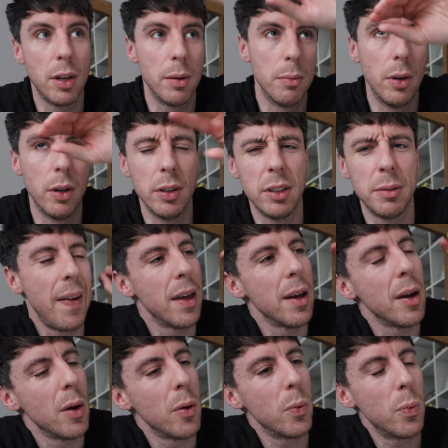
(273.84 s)
right,
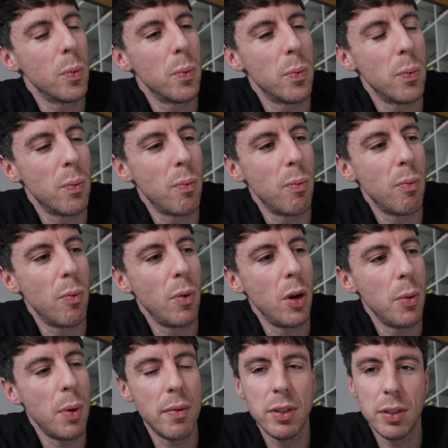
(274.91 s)

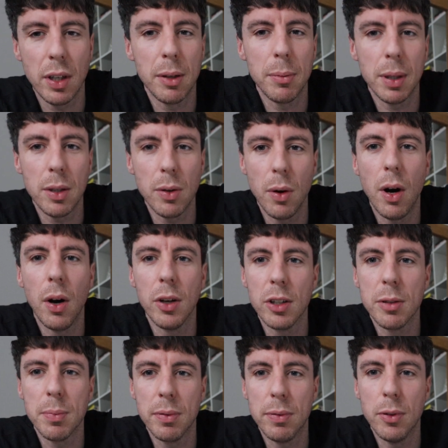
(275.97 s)
whoever's going to be your
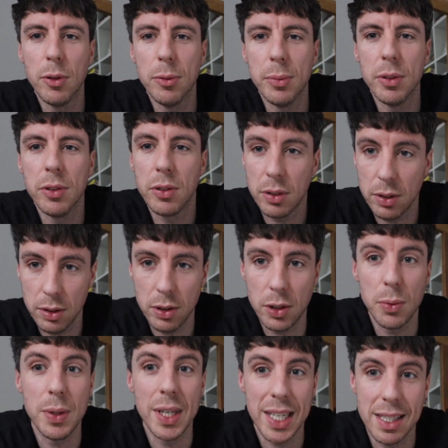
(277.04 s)
highest performance,
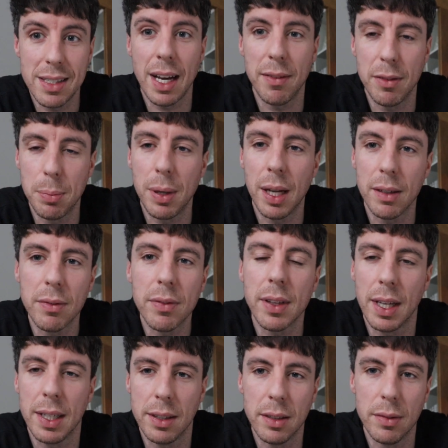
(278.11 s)
you need to have a plan for
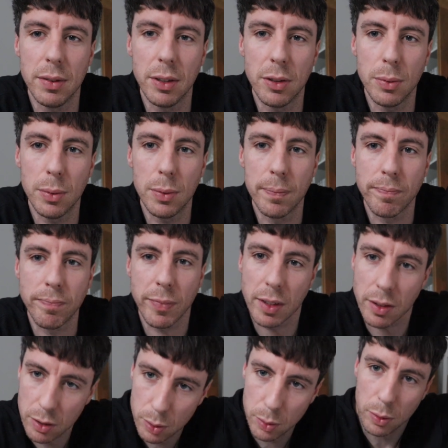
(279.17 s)
that individual.
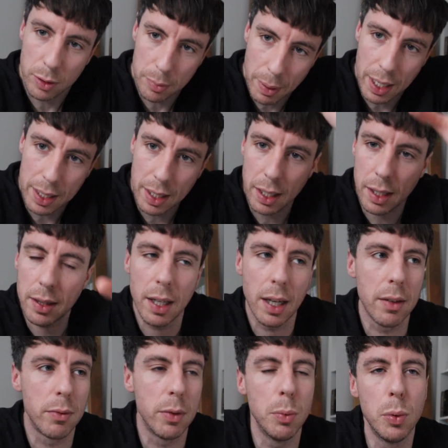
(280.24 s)
Talks about that
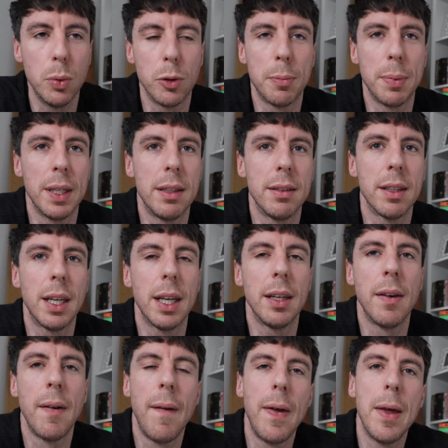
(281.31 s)
reward piece
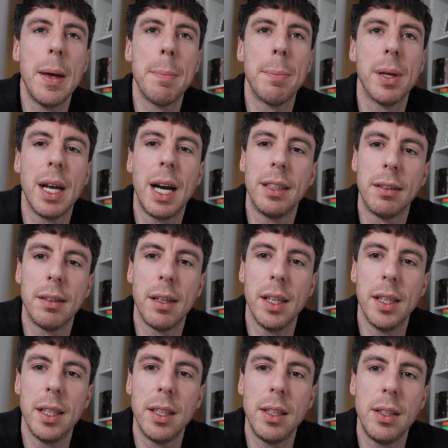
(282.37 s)
again, but
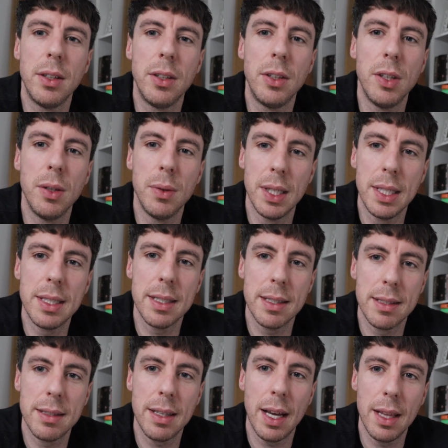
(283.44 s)
actually you need to
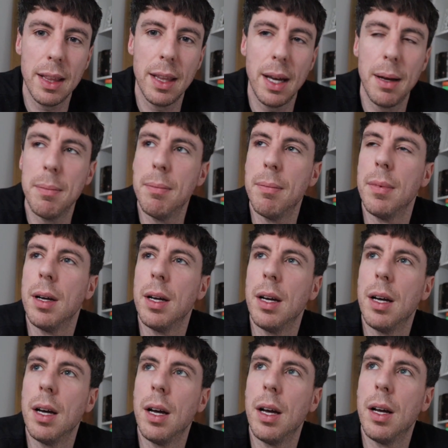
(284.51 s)
set them
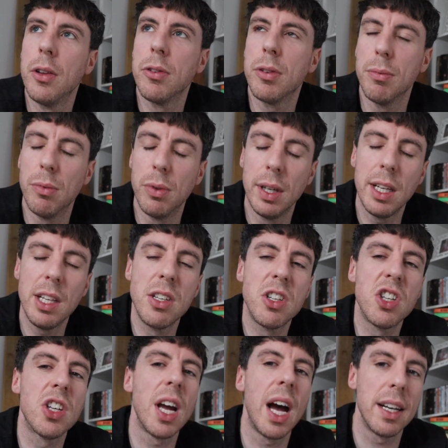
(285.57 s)
some really
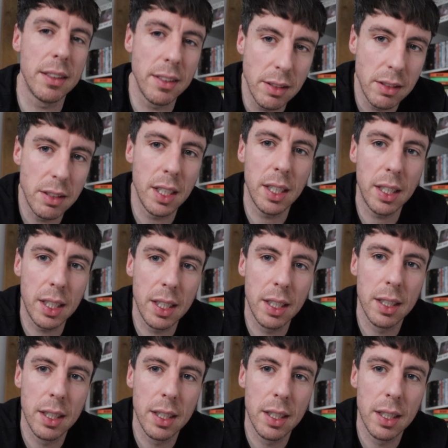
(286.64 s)
challenging